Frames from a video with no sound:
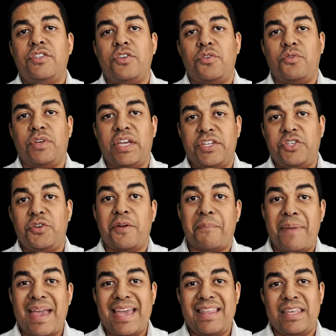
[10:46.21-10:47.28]
to get you to
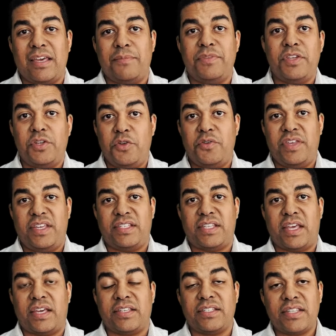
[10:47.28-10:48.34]
pay them to do these
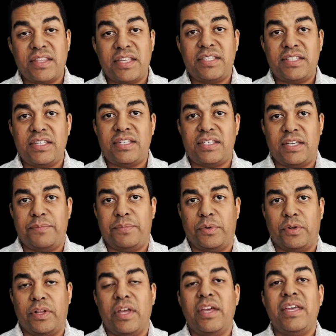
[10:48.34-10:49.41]
things. This is
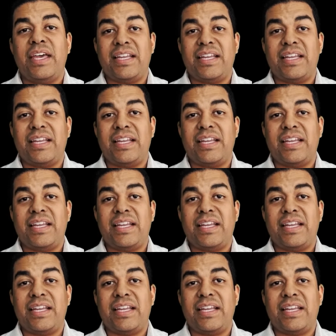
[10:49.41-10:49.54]
simple.